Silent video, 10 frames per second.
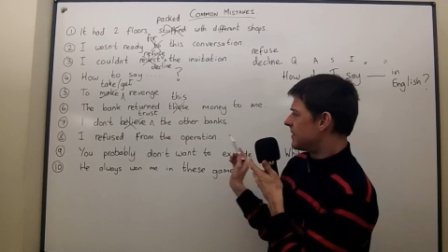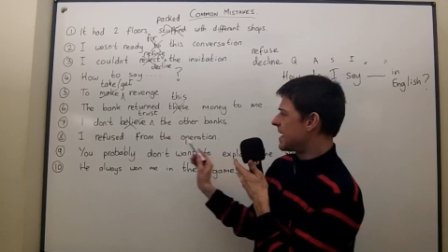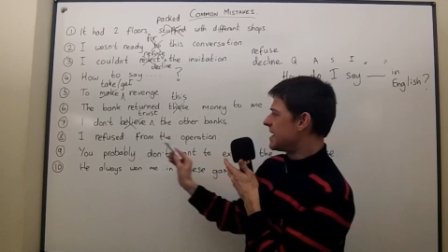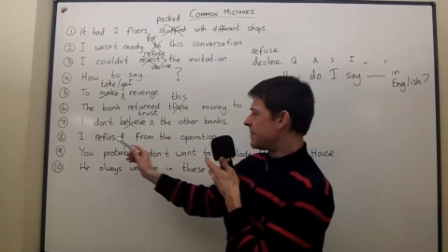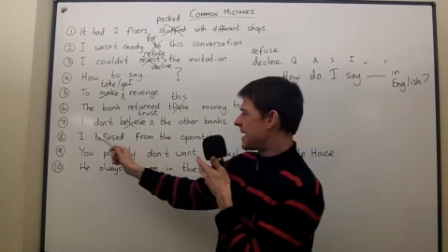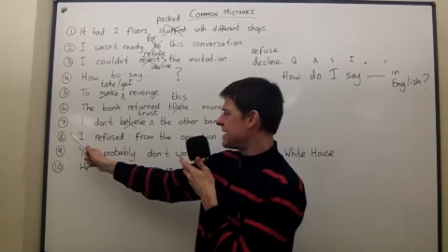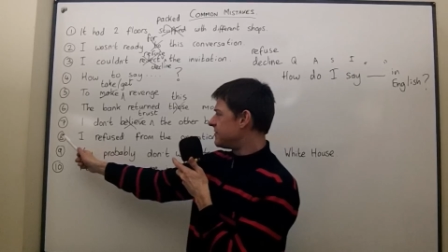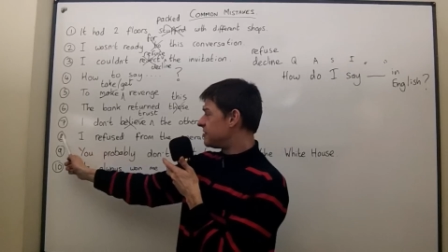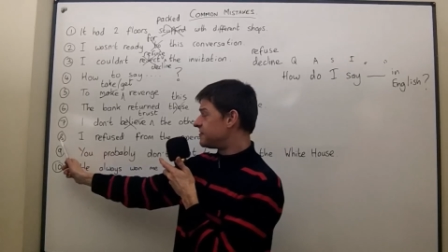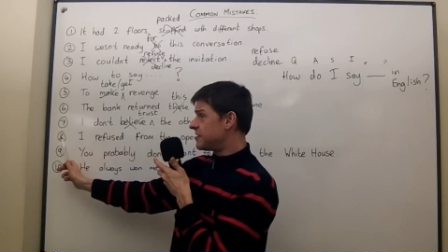Okay, number
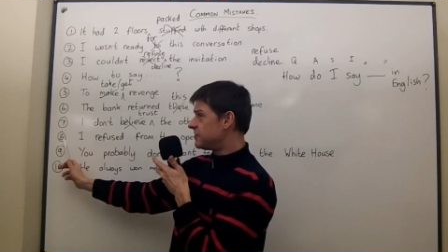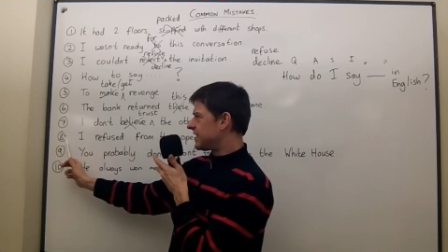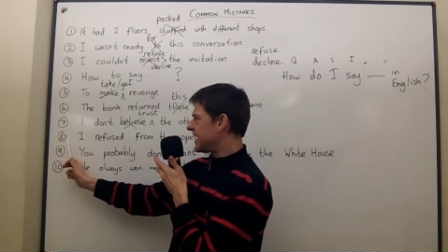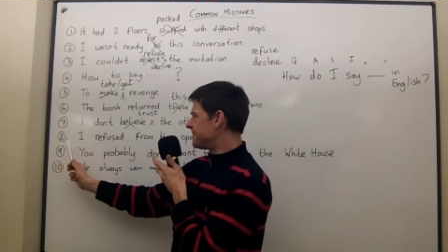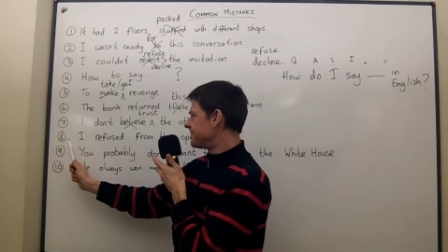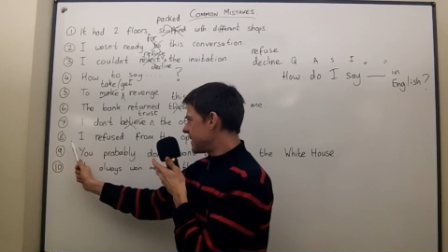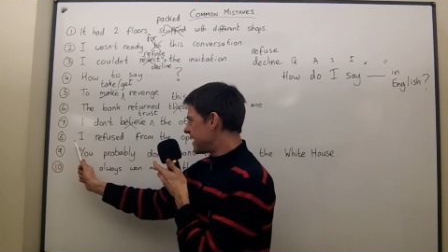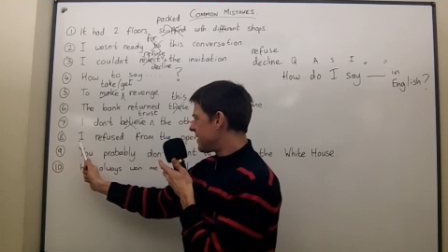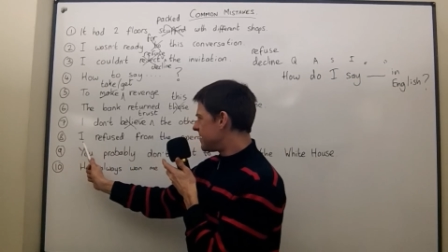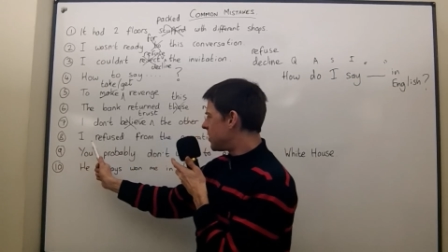eight, refuse again.
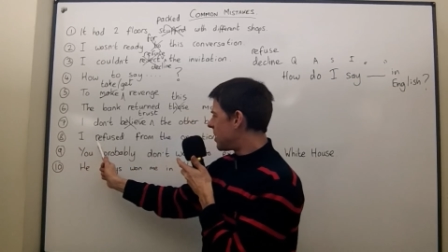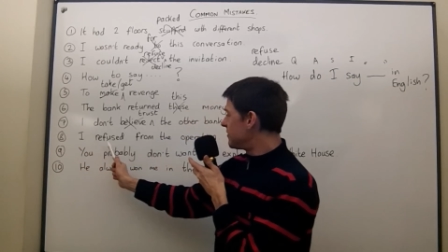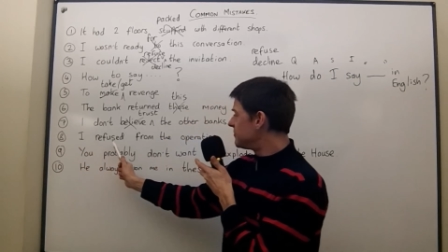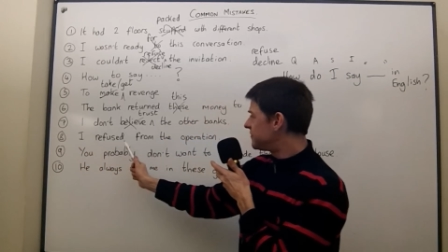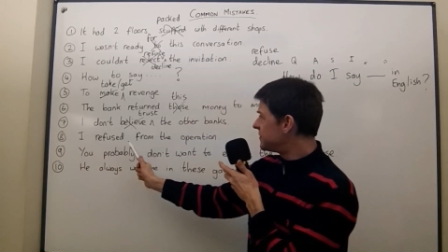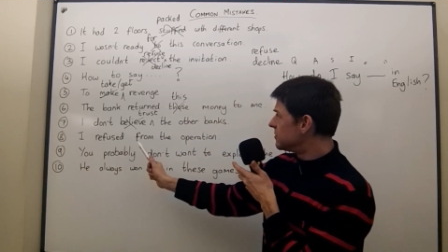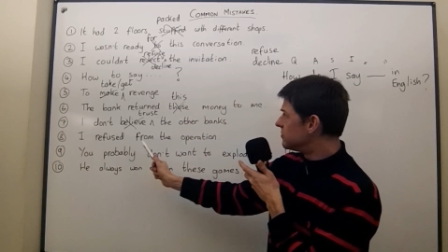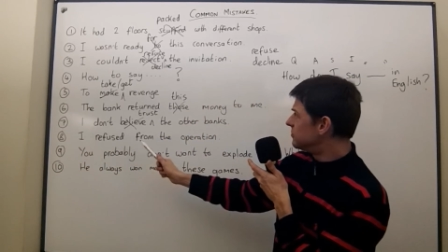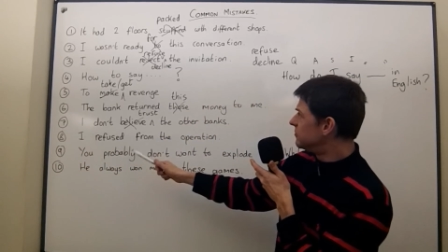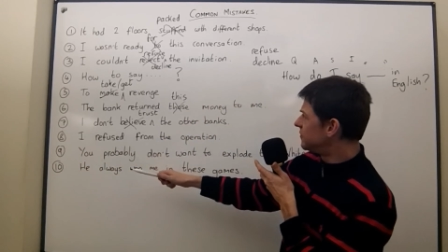Um, I
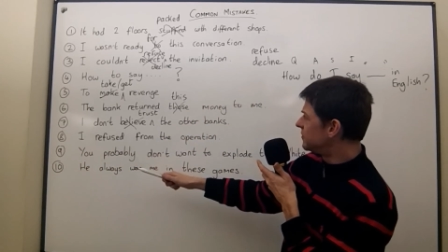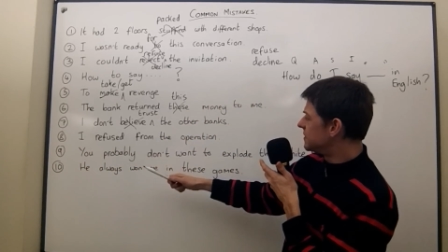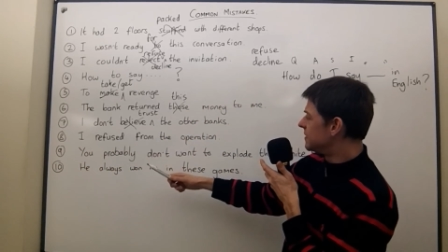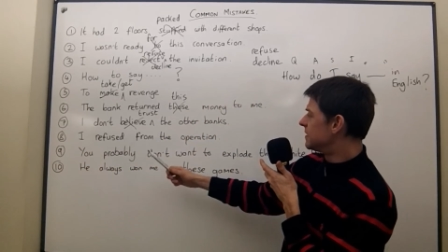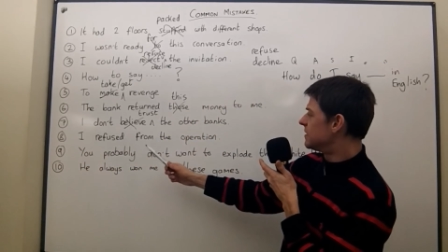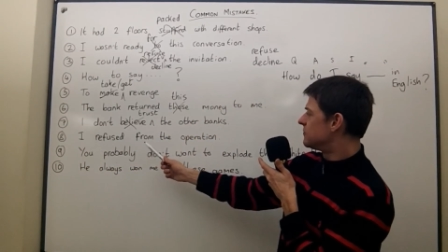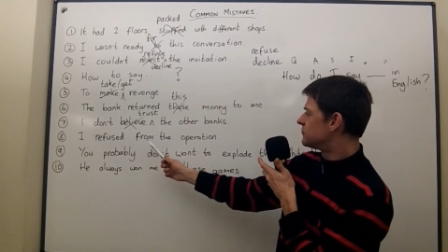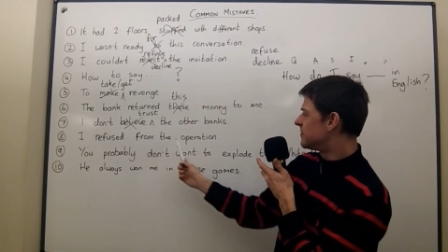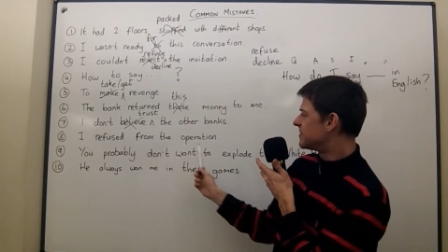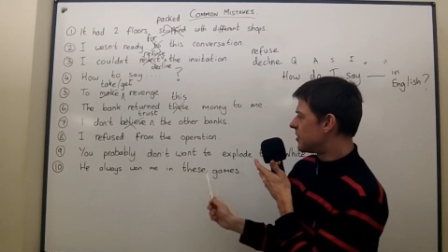refused
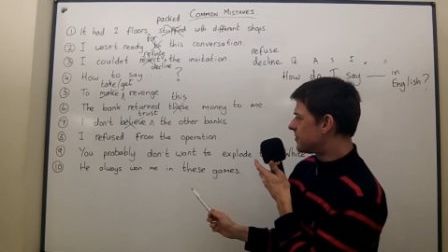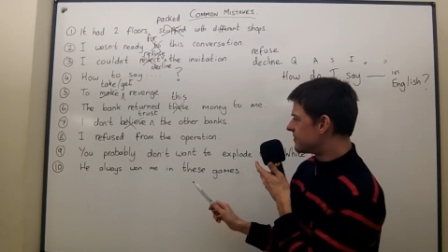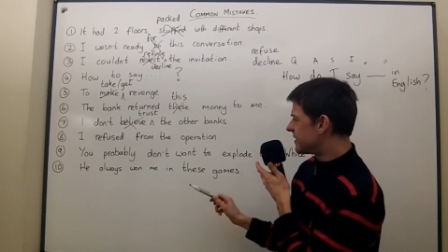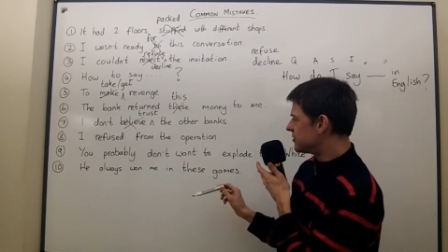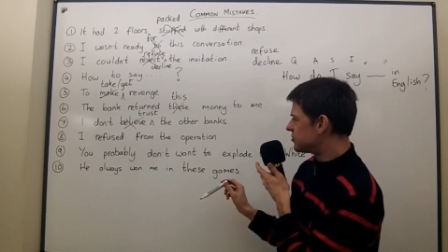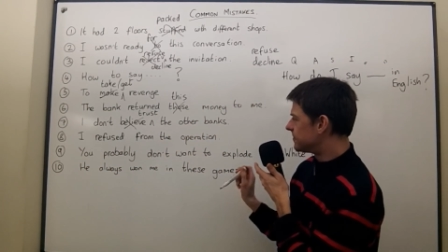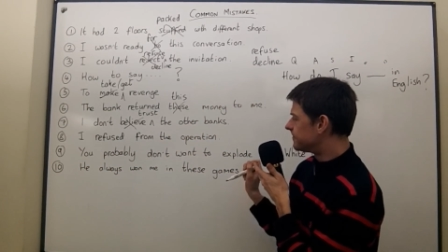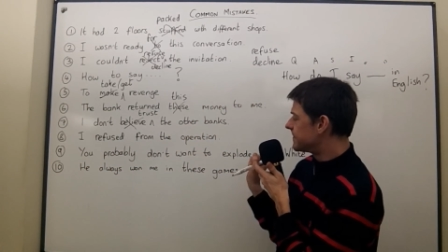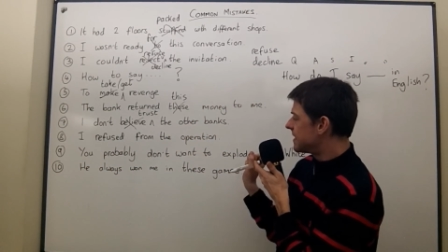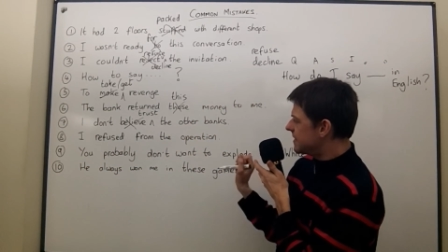from the
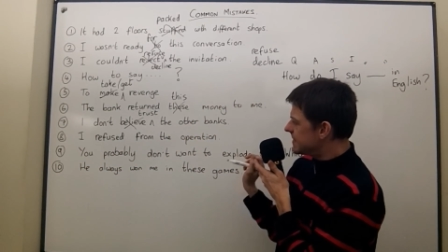operation.